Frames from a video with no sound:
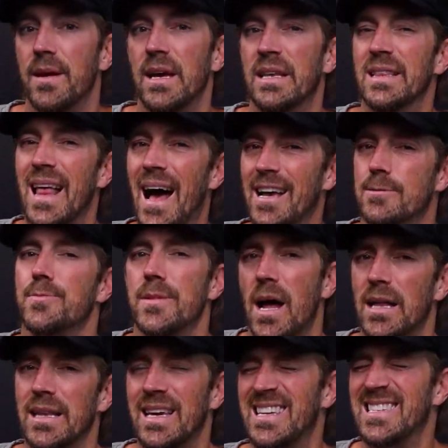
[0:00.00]
And last but
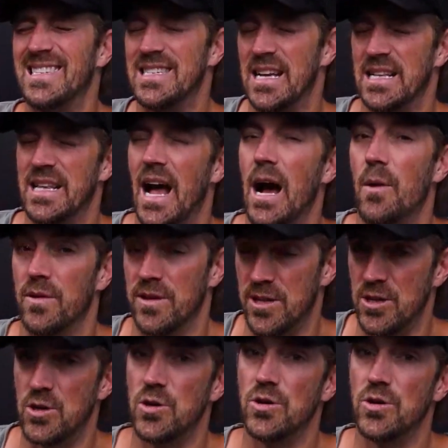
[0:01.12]
not least, sit down with you,